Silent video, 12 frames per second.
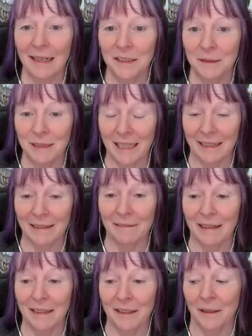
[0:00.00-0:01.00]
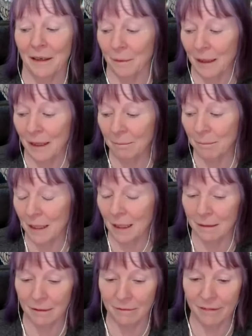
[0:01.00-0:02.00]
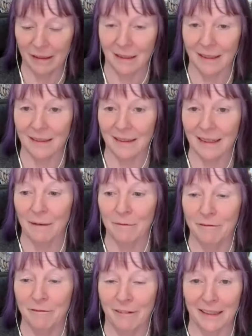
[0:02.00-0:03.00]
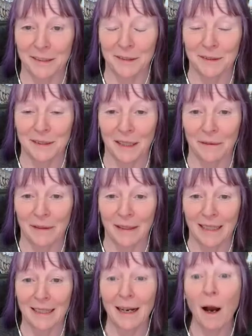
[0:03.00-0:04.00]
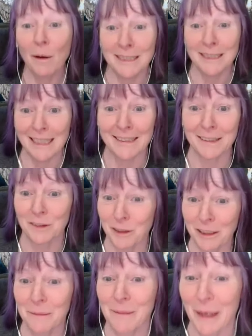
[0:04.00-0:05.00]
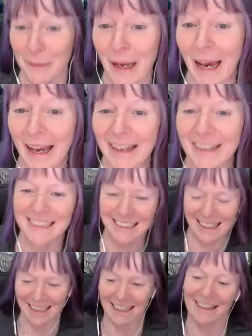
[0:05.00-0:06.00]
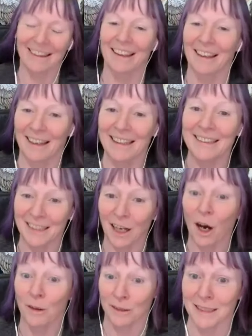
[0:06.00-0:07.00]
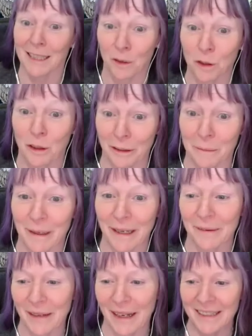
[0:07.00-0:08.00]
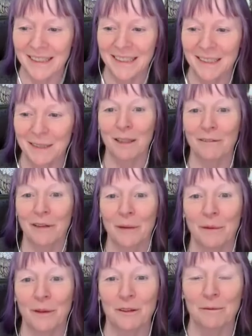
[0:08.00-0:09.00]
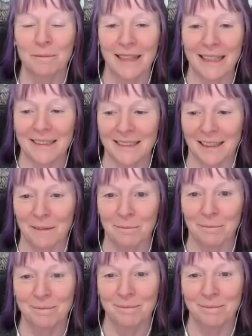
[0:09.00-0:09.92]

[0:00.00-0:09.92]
just hear, you know, I'm kind of feel like that figure who's going, honestly, it's all going to be okay. And I think it is honestly all going to be okay. Love you all. Next time.